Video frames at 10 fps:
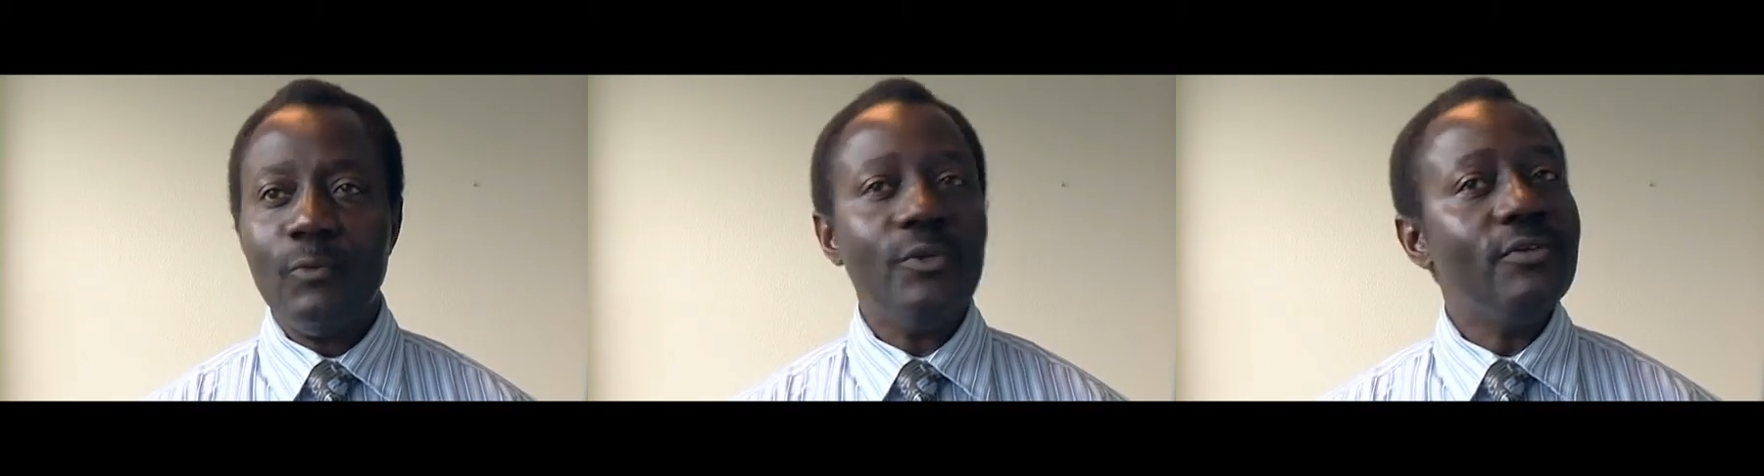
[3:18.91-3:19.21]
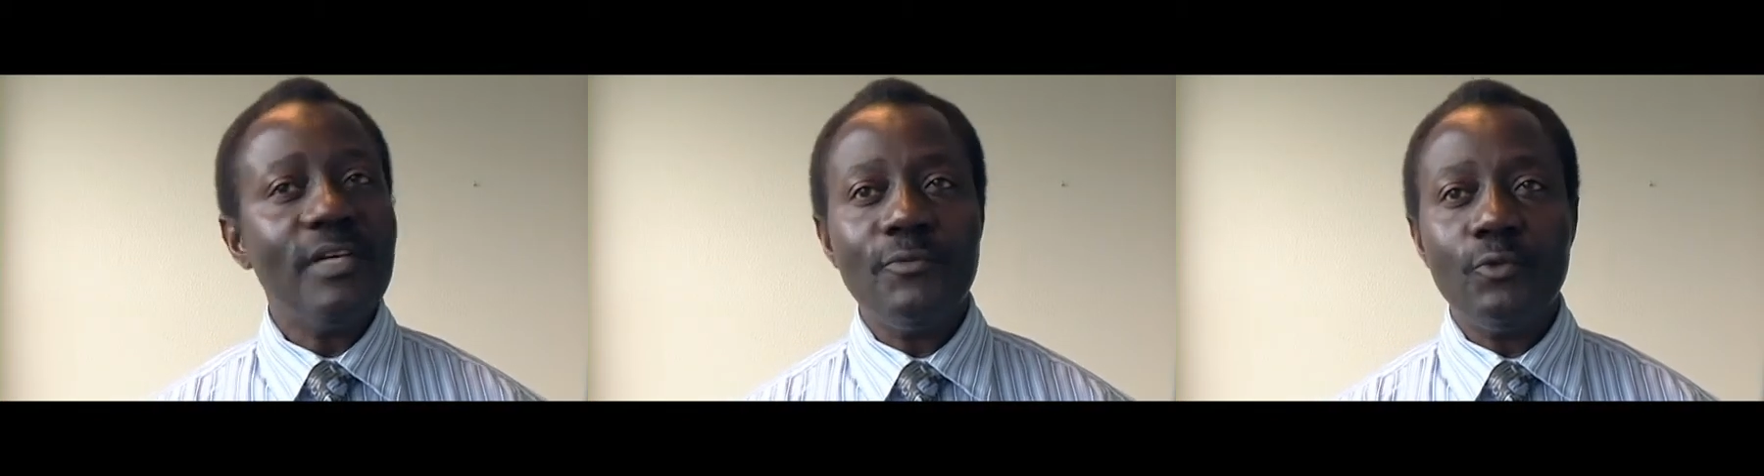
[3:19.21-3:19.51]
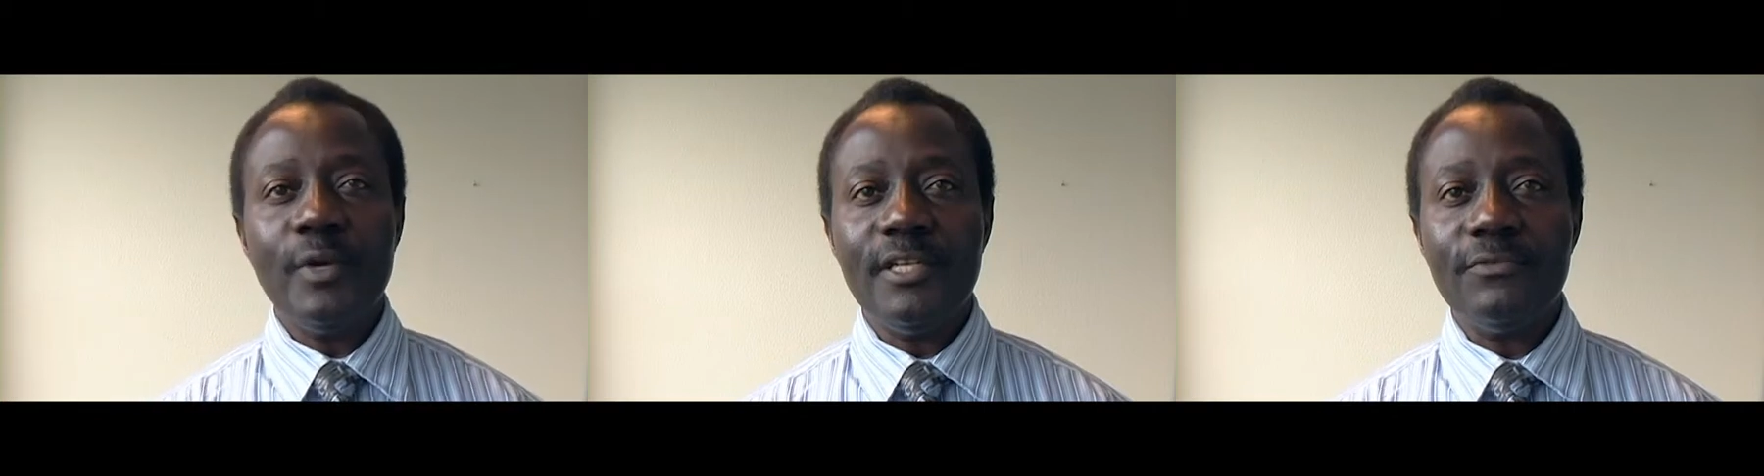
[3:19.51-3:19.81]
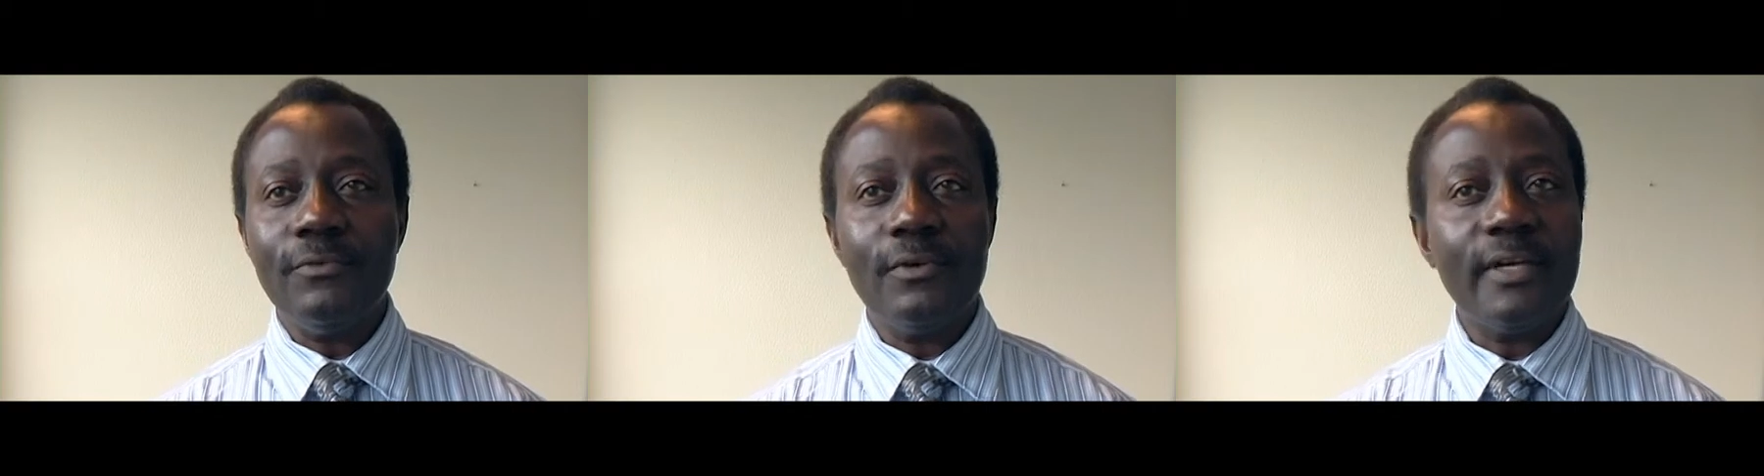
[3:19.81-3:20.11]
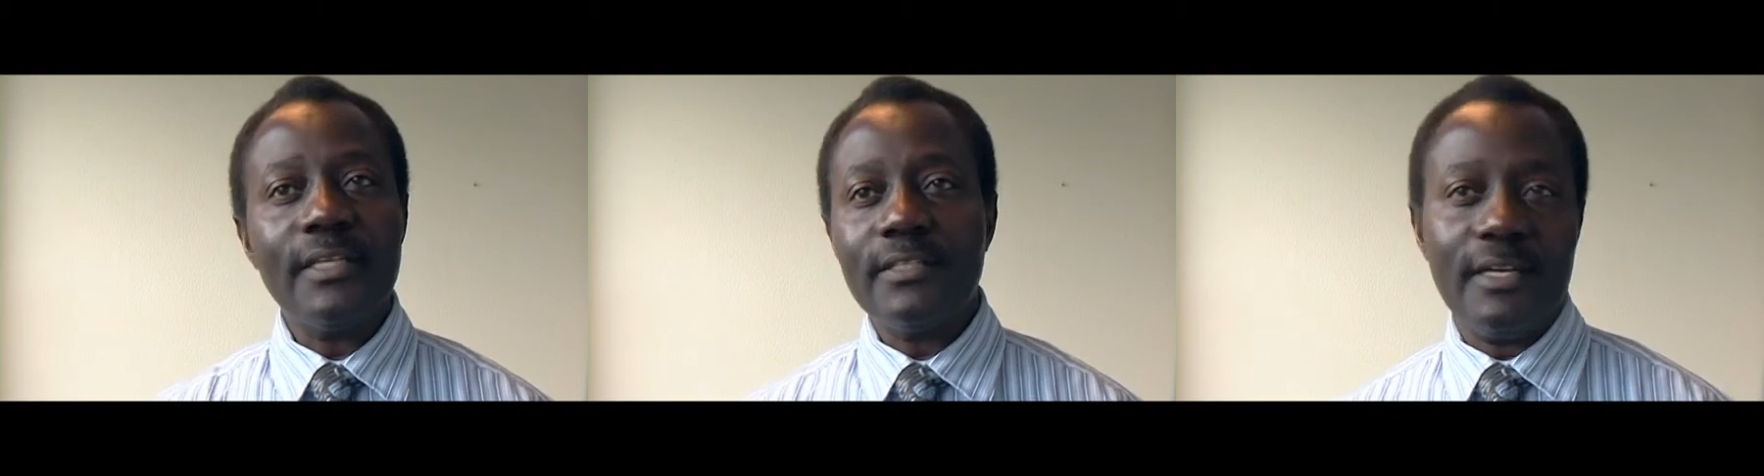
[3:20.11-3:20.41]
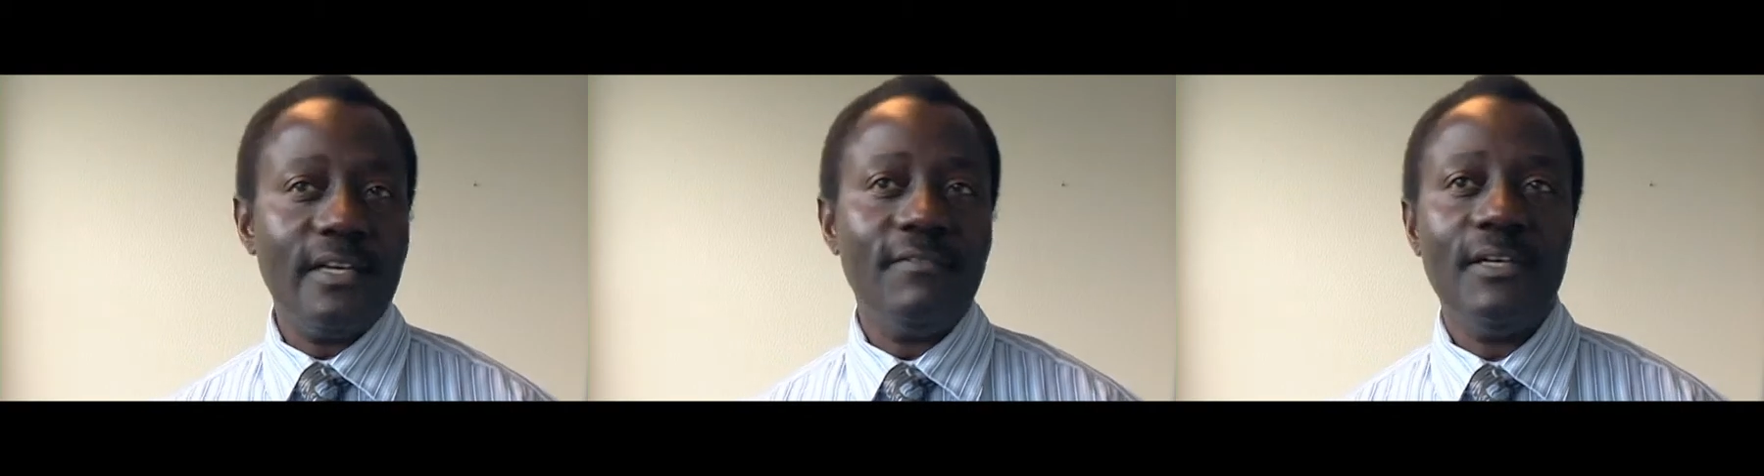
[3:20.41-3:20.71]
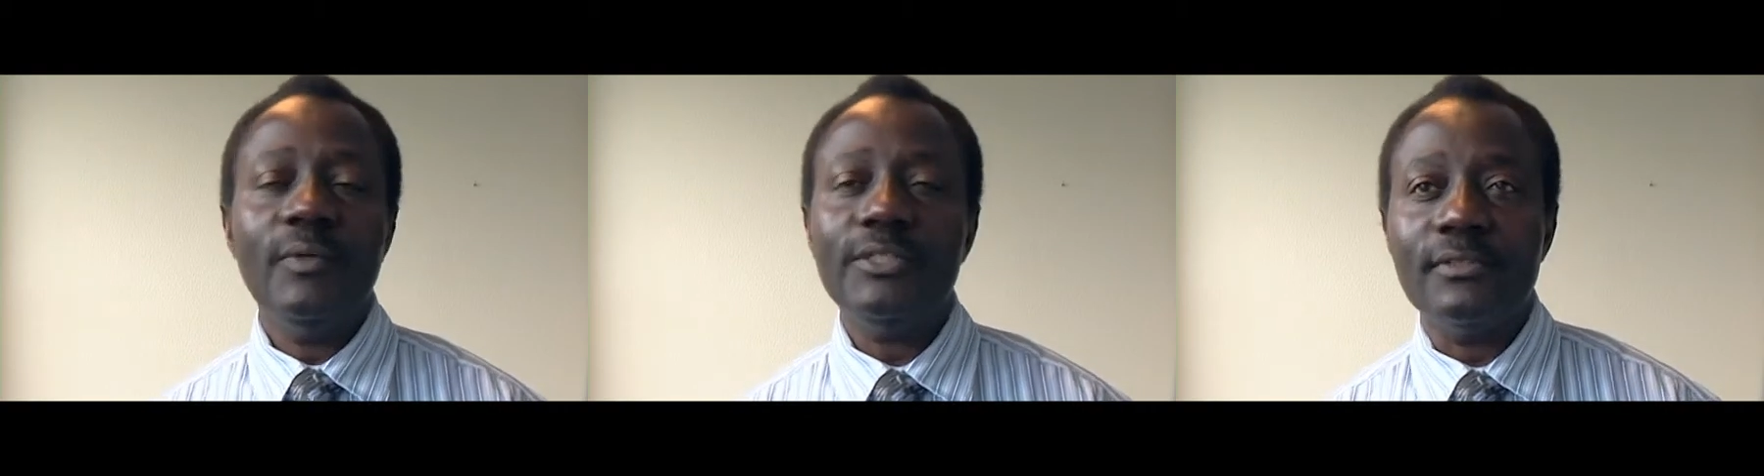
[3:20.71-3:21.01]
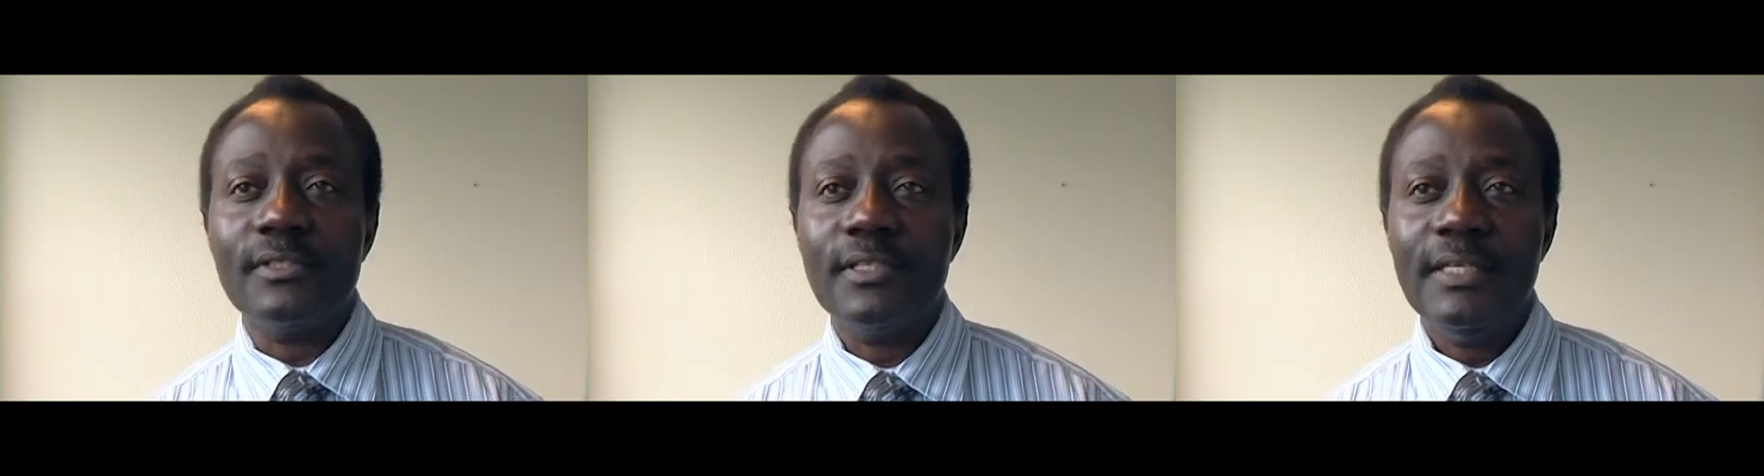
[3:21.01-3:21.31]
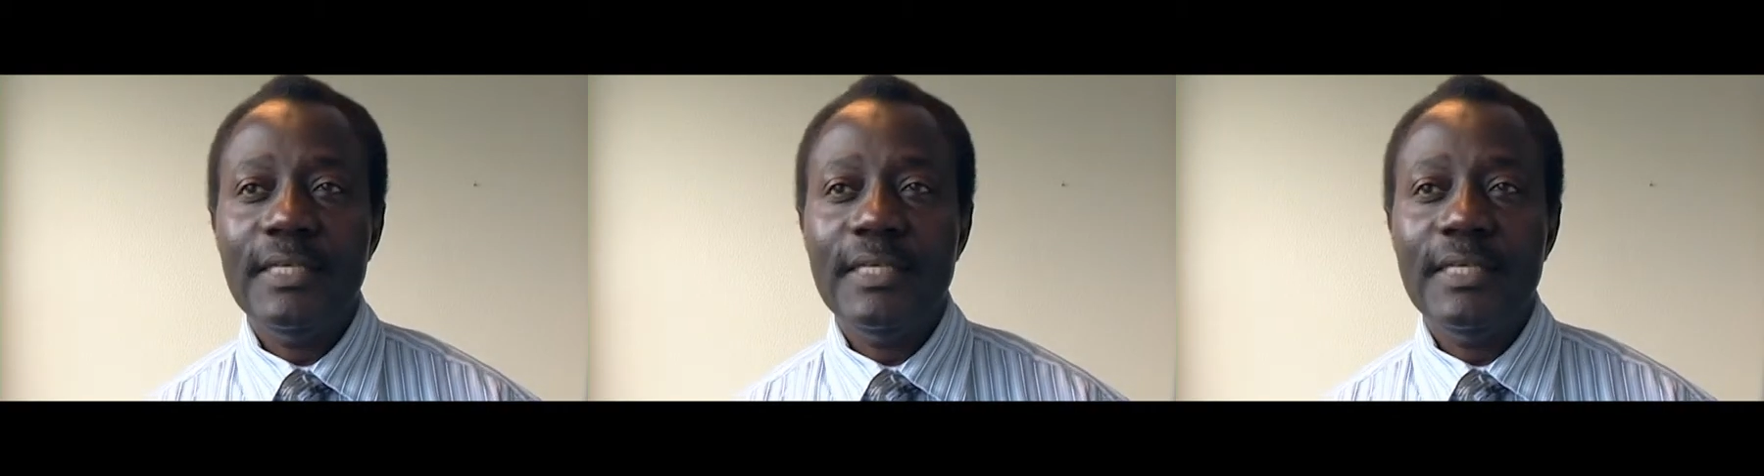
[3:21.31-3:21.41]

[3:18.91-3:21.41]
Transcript: We don't have to wait for external evaluations.